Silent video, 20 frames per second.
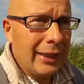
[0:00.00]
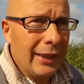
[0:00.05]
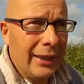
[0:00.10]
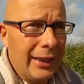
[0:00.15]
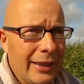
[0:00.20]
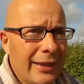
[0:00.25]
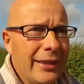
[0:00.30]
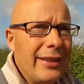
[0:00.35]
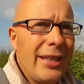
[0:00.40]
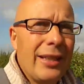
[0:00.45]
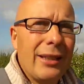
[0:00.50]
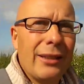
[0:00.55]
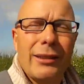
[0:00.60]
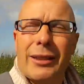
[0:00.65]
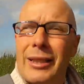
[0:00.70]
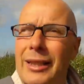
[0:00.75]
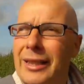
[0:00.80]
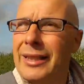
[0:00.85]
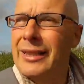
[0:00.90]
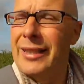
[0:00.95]
until
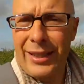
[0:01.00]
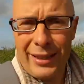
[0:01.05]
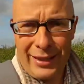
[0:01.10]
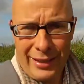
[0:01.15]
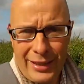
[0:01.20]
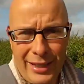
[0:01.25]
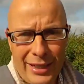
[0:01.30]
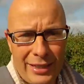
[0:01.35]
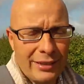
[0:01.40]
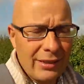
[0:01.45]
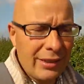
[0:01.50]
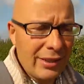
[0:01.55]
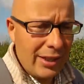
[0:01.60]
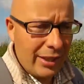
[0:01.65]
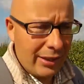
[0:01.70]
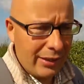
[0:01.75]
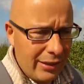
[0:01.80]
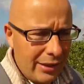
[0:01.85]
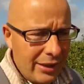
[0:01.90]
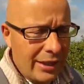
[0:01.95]
sixteen
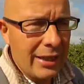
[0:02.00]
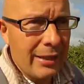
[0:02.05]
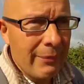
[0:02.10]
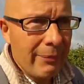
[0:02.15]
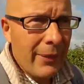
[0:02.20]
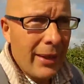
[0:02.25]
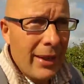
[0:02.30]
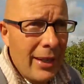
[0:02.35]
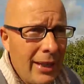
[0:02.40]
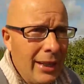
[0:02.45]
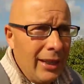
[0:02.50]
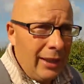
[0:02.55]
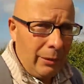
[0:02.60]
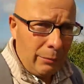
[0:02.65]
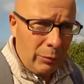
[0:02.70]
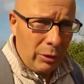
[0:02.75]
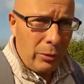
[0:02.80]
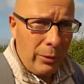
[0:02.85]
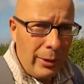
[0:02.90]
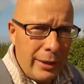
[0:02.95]
sixty. In
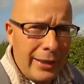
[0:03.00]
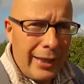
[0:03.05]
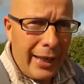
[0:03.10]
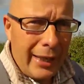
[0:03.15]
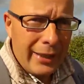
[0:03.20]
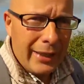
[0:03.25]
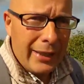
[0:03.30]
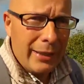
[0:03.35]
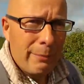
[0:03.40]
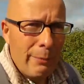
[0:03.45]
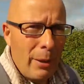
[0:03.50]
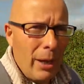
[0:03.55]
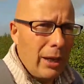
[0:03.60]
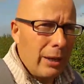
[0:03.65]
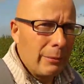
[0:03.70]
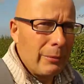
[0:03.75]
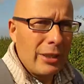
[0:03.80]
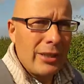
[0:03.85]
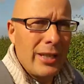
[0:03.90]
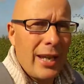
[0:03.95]
between then, the
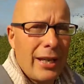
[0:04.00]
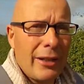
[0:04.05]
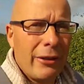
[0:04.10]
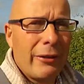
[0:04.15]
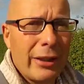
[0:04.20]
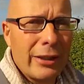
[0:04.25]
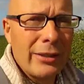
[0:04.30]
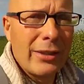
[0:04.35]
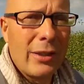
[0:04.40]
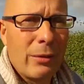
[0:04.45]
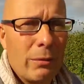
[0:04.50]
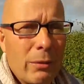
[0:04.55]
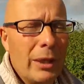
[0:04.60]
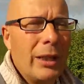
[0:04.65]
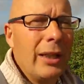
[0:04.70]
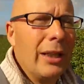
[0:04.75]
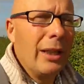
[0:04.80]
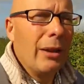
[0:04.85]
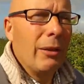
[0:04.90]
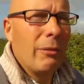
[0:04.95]
parliamentarians
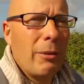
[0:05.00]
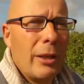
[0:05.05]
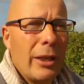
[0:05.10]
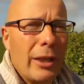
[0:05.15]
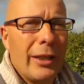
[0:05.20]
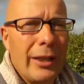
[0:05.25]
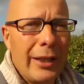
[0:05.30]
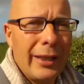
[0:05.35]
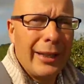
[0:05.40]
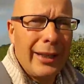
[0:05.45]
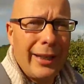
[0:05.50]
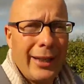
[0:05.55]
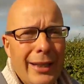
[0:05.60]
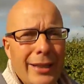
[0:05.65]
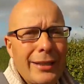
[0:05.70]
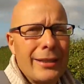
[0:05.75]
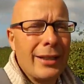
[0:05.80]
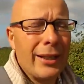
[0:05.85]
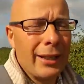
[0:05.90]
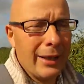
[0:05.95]
were
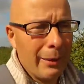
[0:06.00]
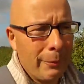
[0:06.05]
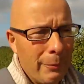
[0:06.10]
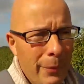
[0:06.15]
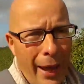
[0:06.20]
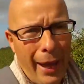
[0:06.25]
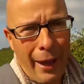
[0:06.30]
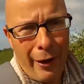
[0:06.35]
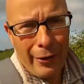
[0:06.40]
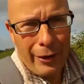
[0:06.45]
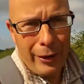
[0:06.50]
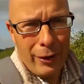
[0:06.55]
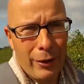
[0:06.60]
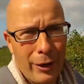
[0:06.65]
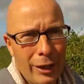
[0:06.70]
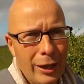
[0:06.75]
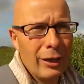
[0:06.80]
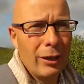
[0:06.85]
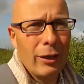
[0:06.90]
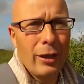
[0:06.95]
in power,
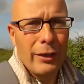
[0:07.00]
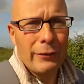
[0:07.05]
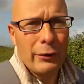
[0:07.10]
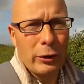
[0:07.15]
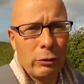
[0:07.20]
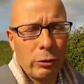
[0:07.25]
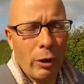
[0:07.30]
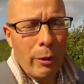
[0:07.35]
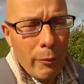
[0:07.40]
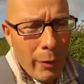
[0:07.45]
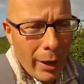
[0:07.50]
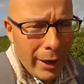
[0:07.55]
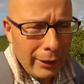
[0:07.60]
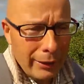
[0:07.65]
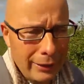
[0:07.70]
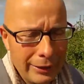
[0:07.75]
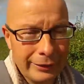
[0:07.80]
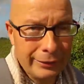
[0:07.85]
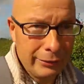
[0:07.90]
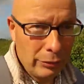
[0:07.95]
Oliver
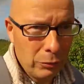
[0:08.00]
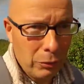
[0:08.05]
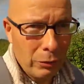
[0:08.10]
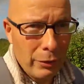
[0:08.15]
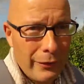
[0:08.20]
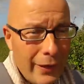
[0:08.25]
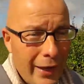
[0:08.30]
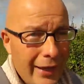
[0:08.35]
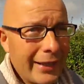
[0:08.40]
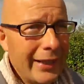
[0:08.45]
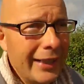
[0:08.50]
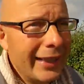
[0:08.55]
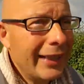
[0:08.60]
Cromwell and all of that.